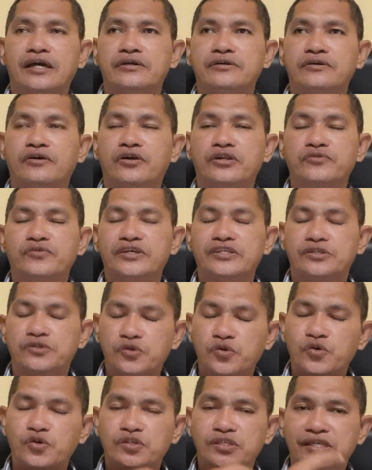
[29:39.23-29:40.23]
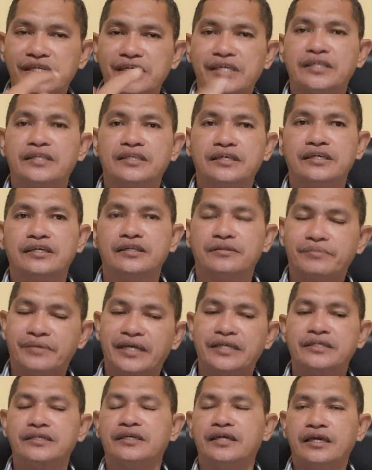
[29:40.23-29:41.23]
always use it in
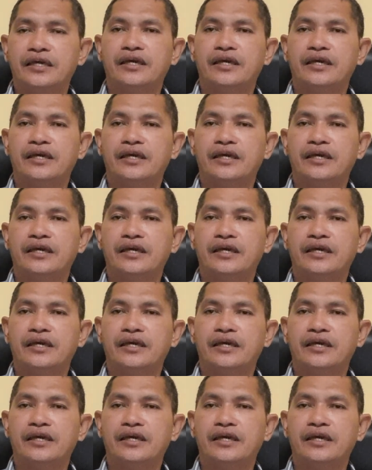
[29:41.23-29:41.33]
my